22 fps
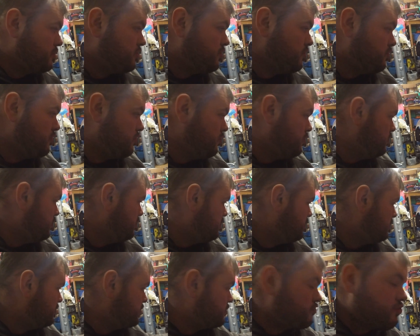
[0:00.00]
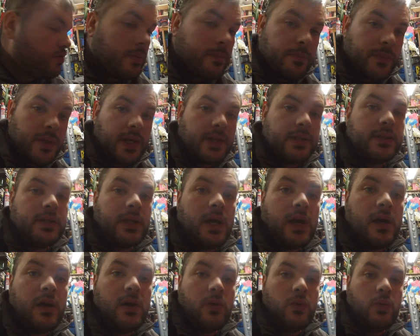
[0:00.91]
to trim that
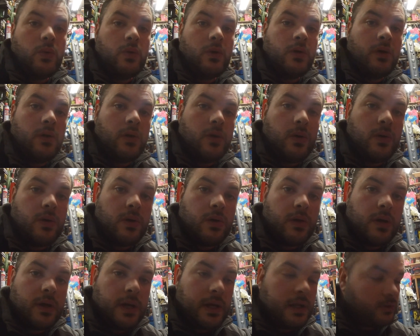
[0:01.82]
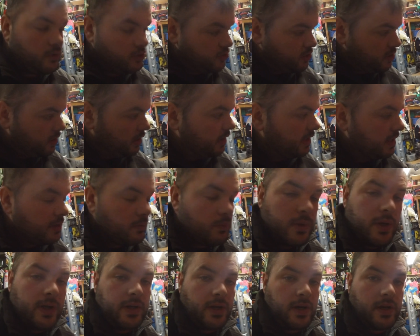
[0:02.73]
down, I'll just
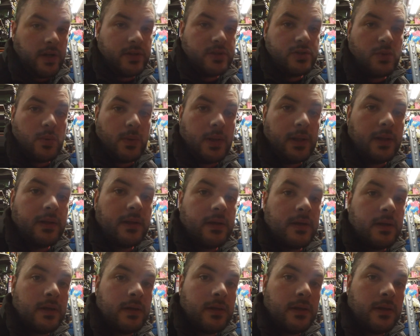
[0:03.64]
clean where I need to weld.